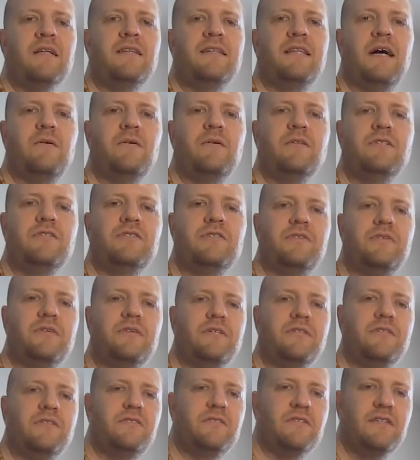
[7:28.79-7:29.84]
Now we're just
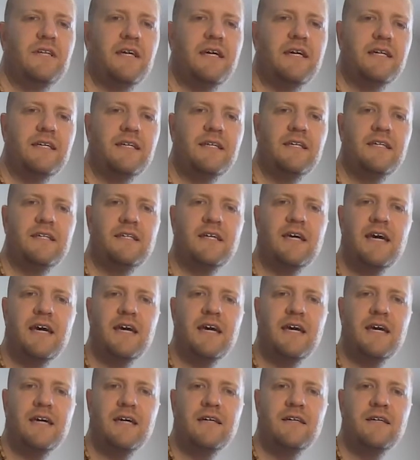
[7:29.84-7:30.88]
going
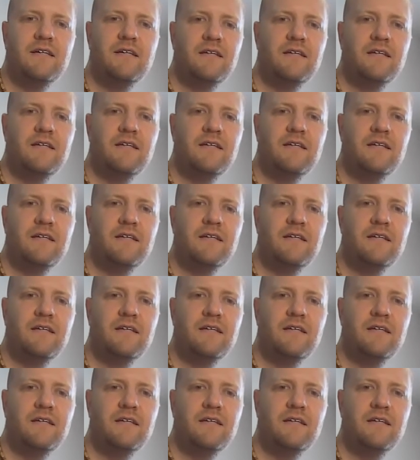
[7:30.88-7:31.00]
trekhe.